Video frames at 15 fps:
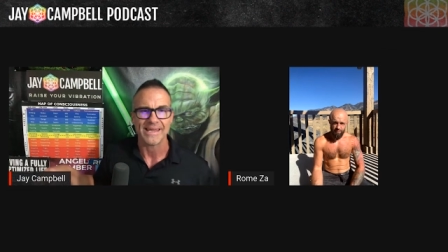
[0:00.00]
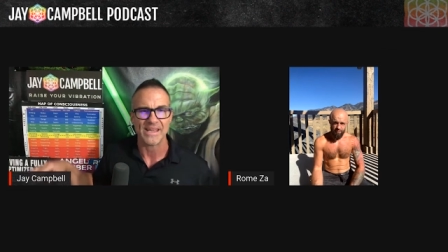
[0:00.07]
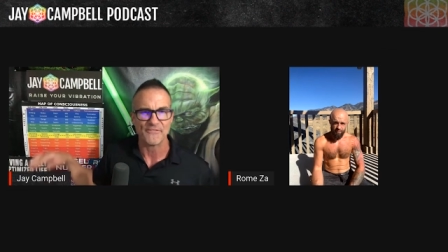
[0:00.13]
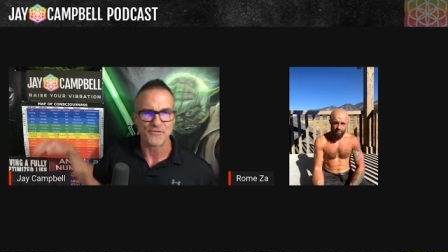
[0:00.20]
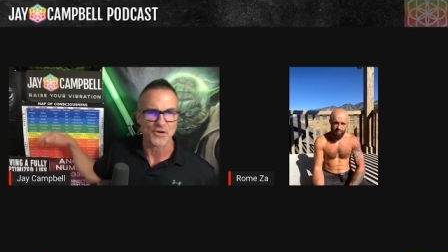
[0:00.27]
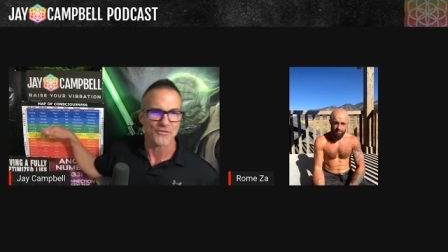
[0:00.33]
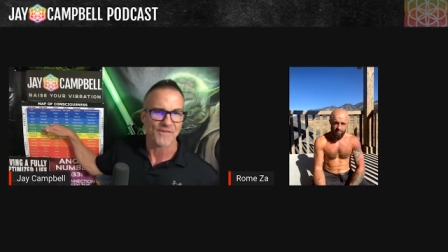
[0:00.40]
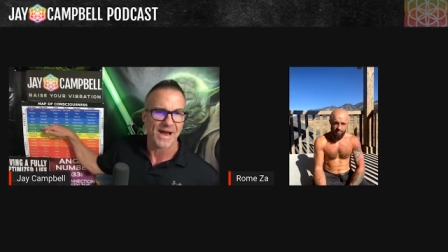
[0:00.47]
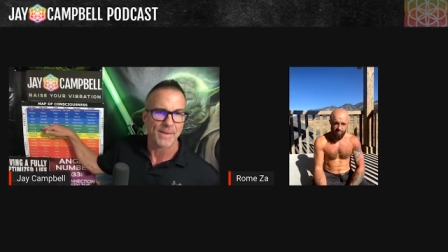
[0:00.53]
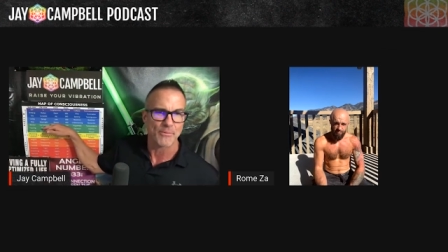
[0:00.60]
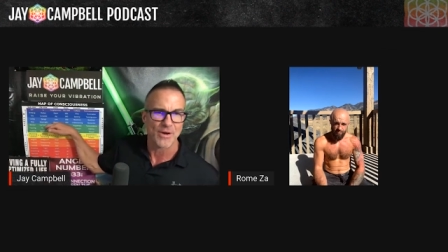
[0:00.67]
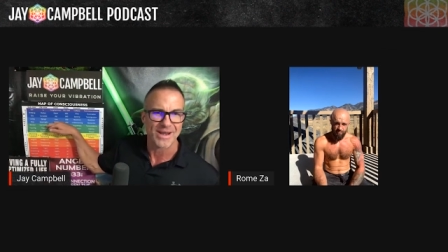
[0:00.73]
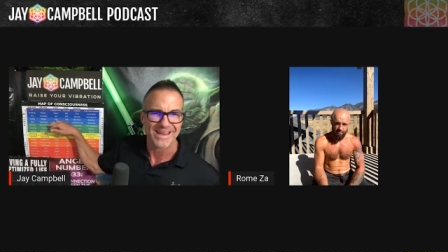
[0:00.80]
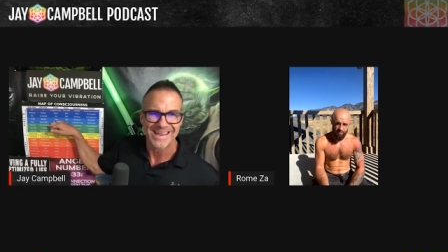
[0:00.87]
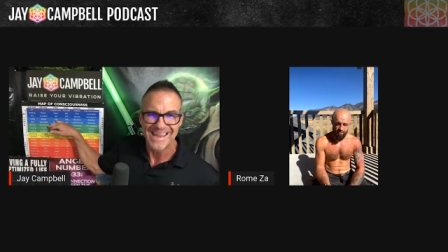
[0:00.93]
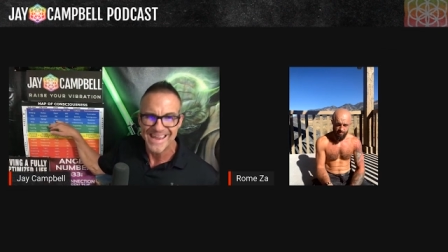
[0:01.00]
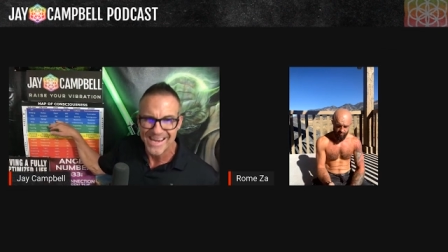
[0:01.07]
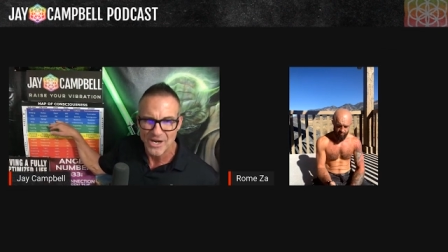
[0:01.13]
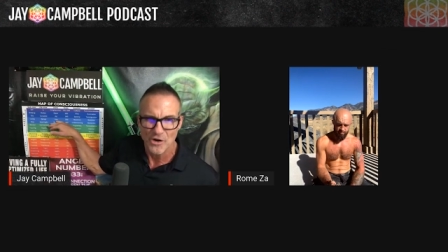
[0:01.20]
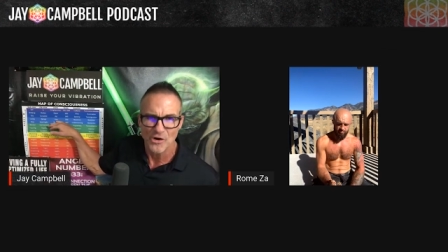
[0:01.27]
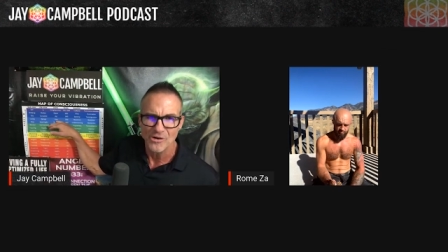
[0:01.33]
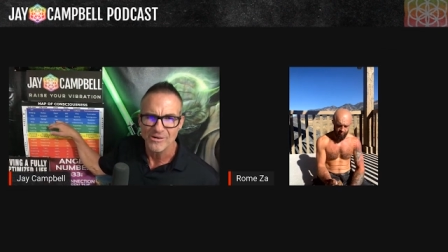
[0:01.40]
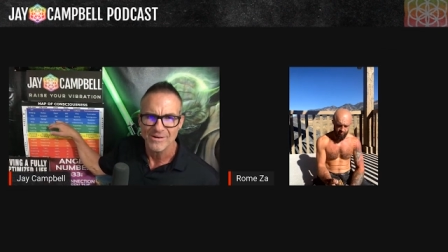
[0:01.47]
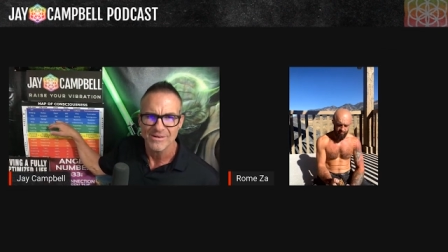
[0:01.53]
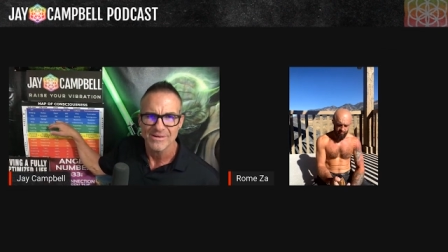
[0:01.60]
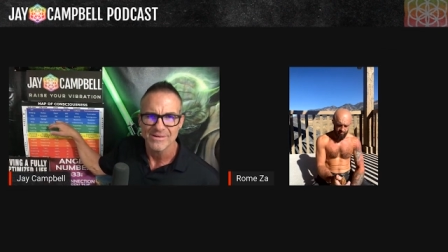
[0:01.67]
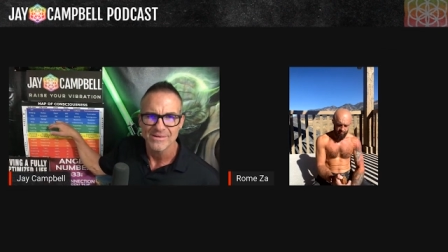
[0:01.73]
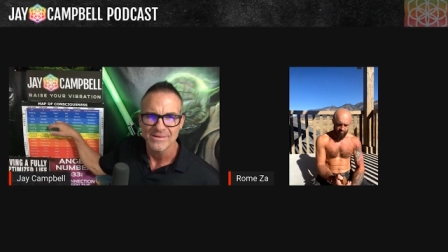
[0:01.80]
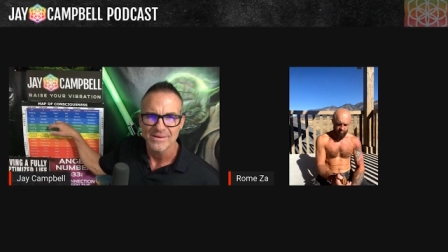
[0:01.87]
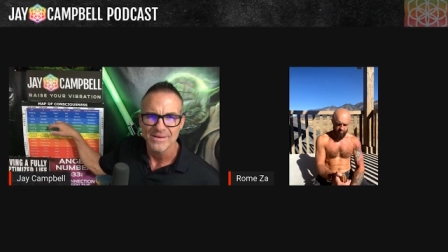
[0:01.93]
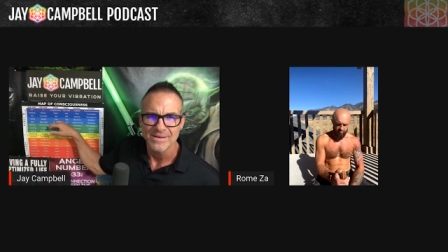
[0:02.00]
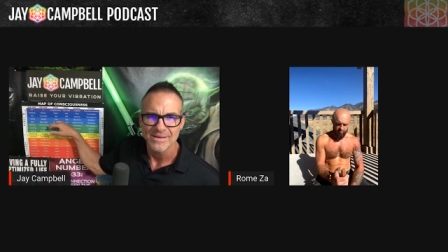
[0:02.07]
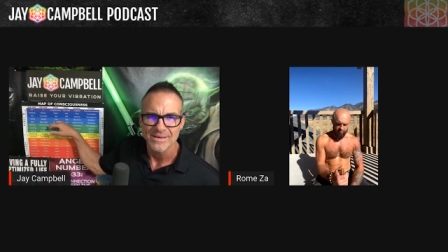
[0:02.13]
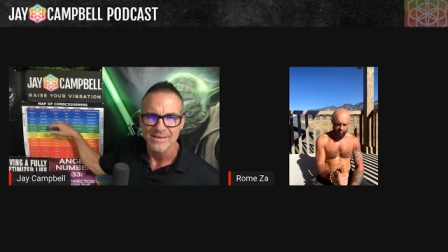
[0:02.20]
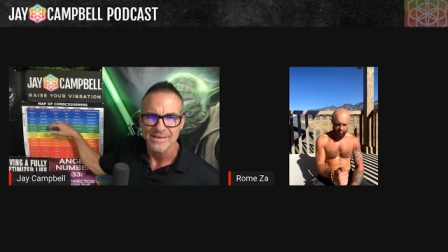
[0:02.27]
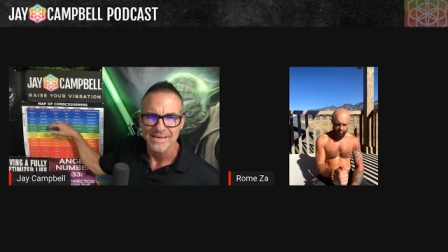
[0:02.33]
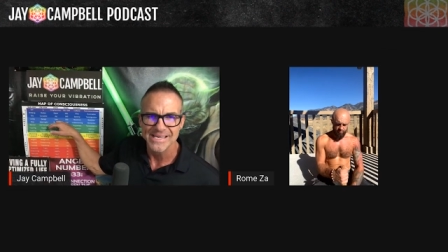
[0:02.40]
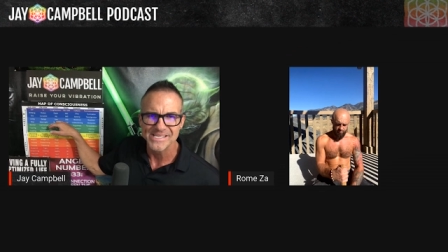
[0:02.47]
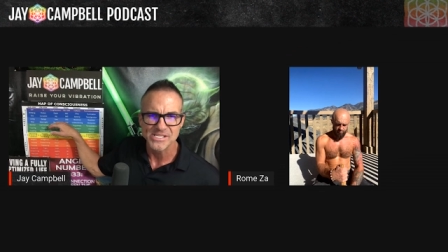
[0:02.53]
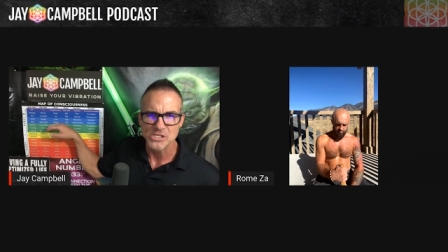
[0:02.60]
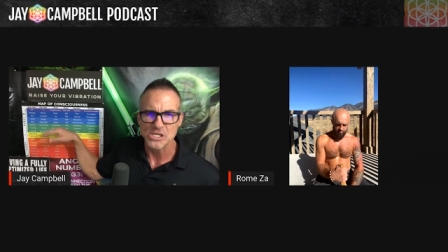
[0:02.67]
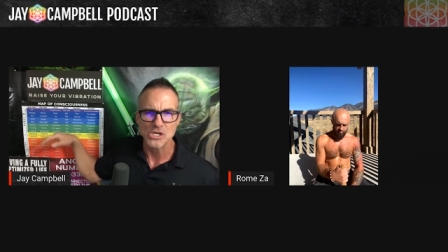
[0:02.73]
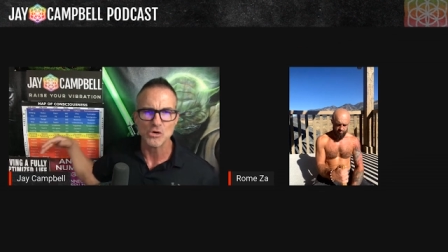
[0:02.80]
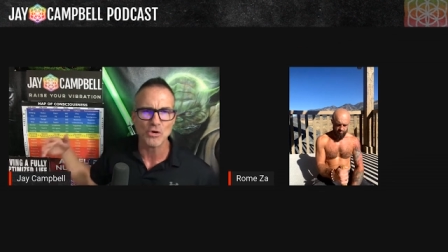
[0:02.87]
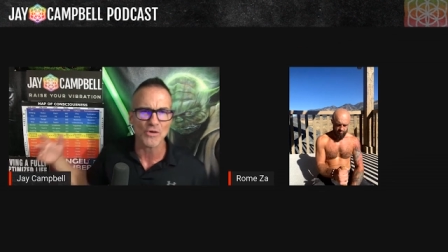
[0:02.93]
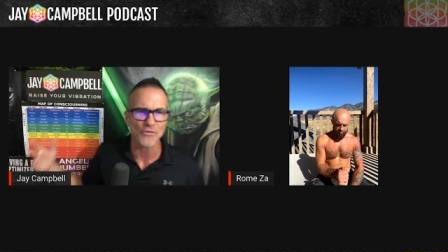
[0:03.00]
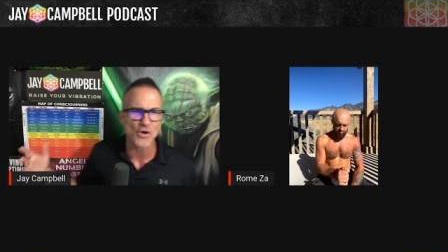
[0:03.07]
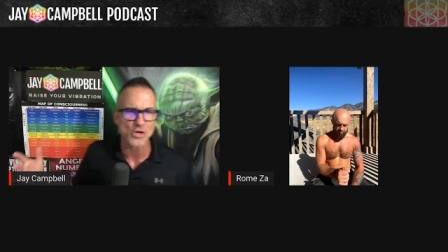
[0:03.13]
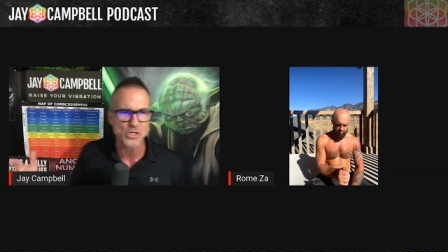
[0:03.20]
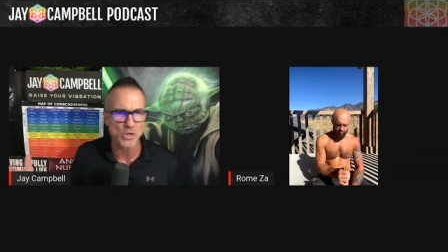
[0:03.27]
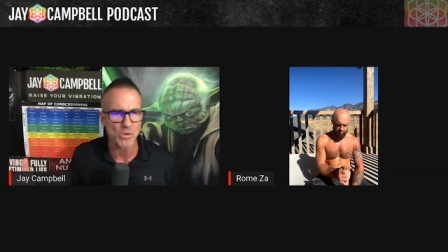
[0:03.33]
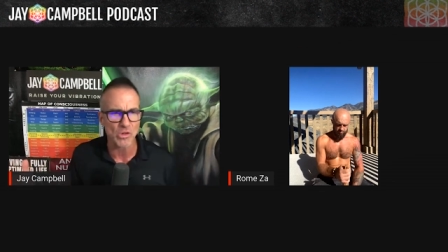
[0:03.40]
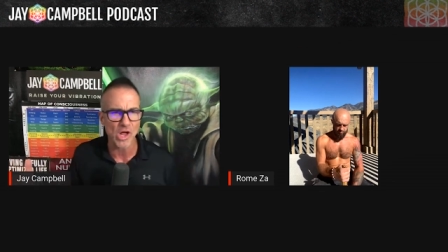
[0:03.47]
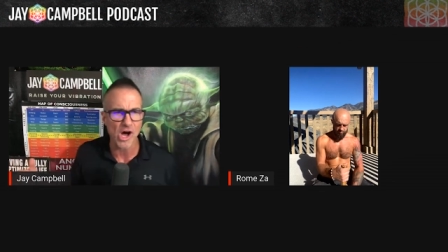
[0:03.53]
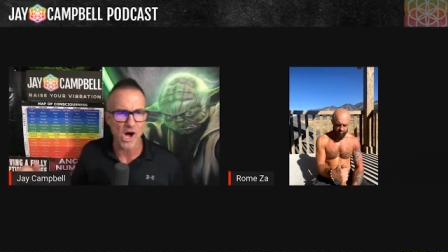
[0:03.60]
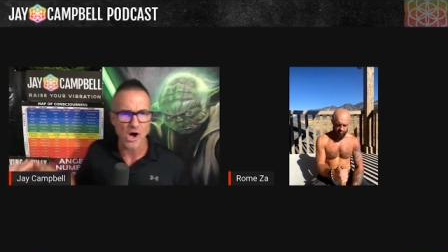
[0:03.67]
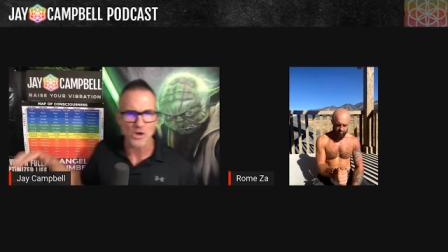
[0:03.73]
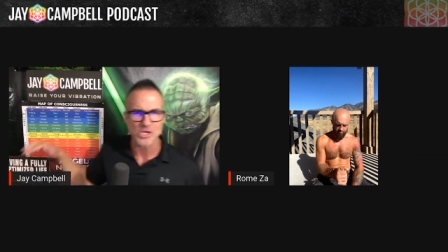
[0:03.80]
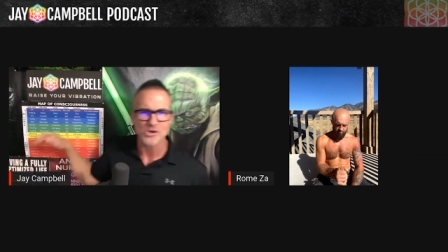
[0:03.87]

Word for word: If you're vibrating here, it's universal law.